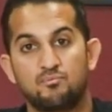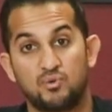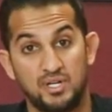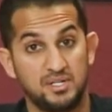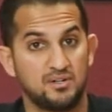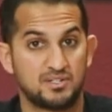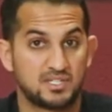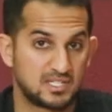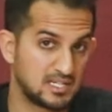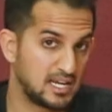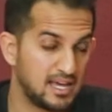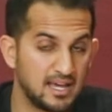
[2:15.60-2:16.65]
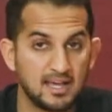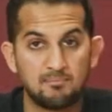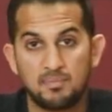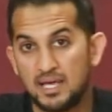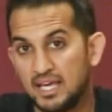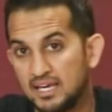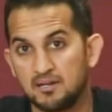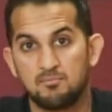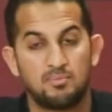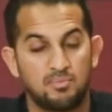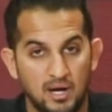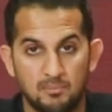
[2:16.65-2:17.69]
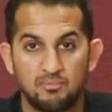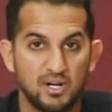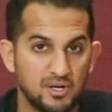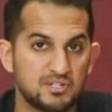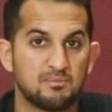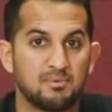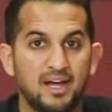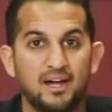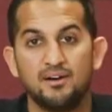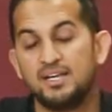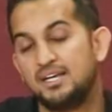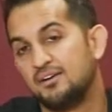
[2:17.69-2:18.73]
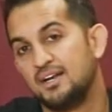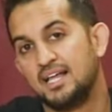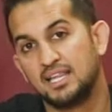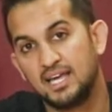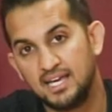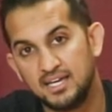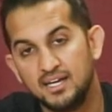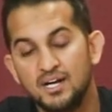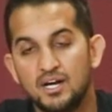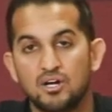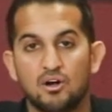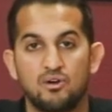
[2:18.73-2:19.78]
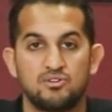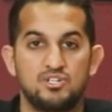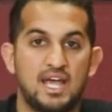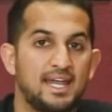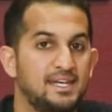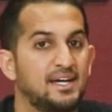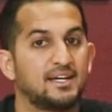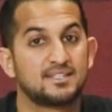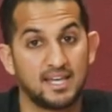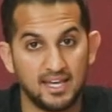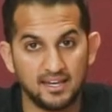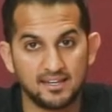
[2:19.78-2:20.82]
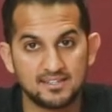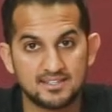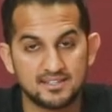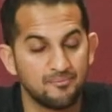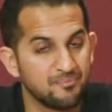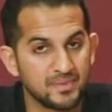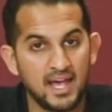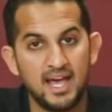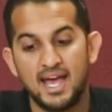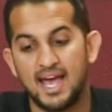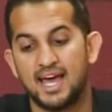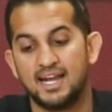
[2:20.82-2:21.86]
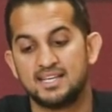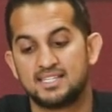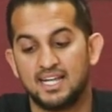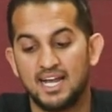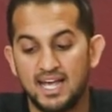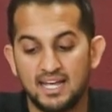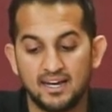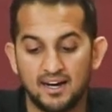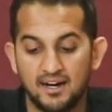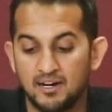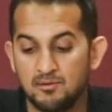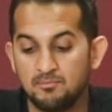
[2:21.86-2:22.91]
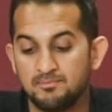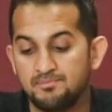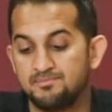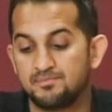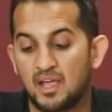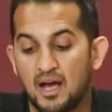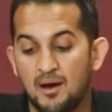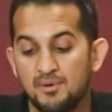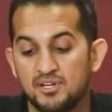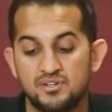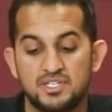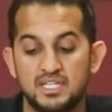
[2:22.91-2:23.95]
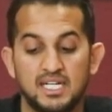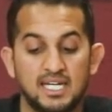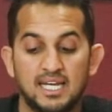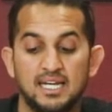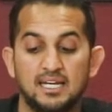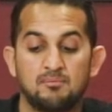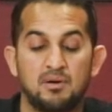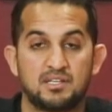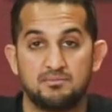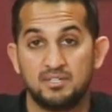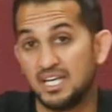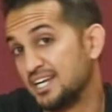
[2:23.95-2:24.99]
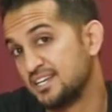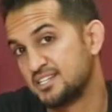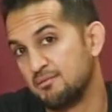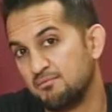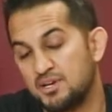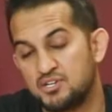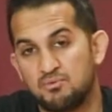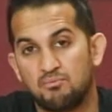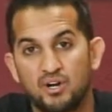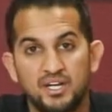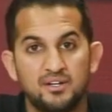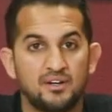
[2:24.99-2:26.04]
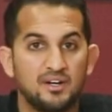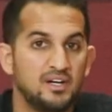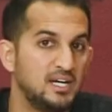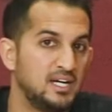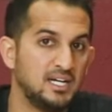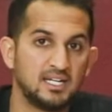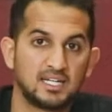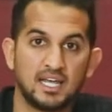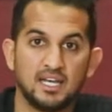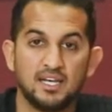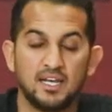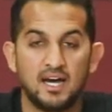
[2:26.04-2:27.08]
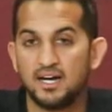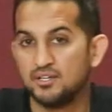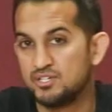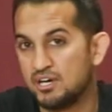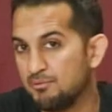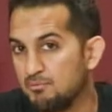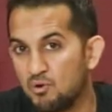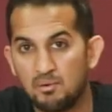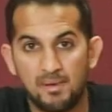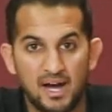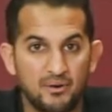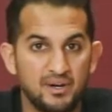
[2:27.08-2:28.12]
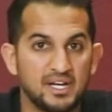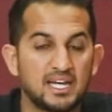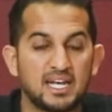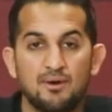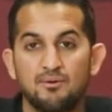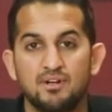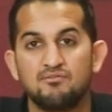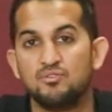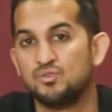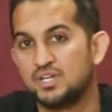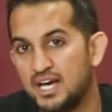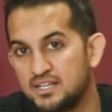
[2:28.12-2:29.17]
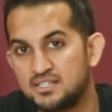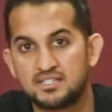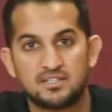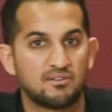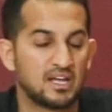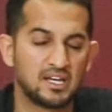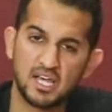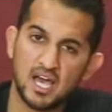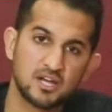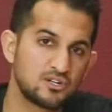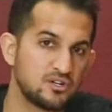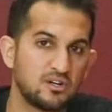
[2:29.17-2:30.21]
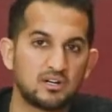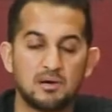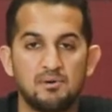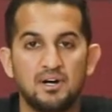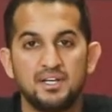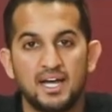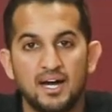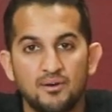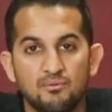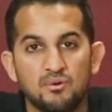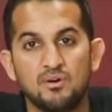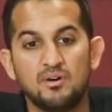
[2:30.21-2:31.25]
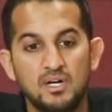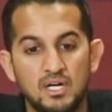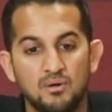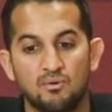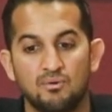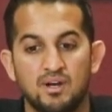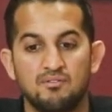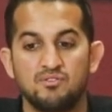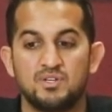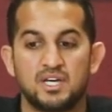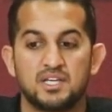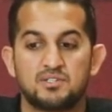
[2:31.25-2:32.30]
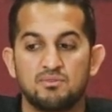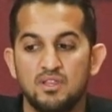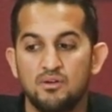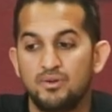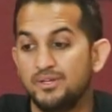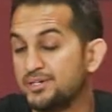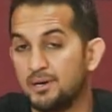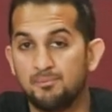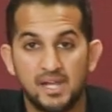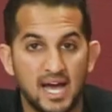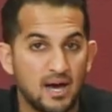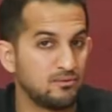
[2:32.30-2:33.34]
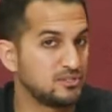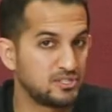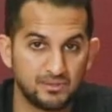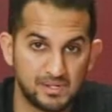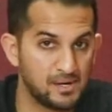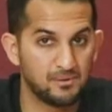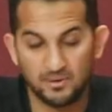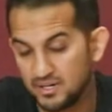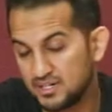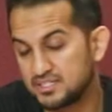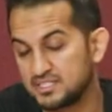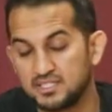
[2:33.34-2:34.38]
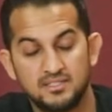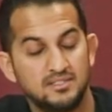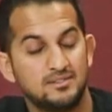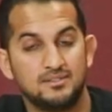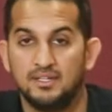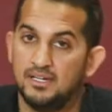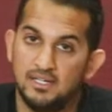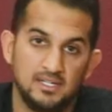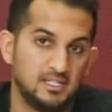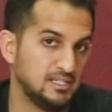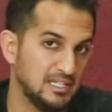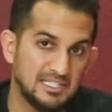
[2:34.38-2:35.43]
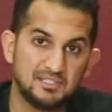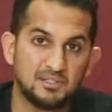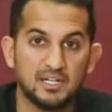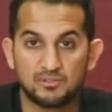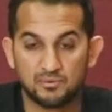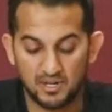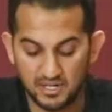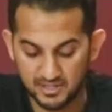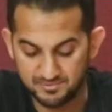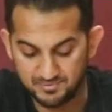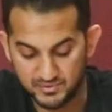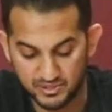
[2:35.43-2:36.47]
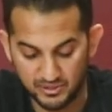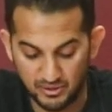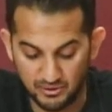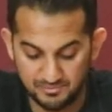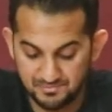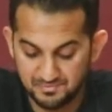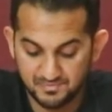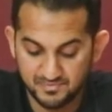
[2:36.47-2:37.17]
printer's ink and printer supplier here in LA called Jantex Inks, and I said, hey, I'm interested in possibly getting a sublimation printer. Can you tell me more about it? Can I run a few tests? They're like, yeah, sure, come on down. We'll run a few tests with you when you come down. We'll show you how it works and let's work. So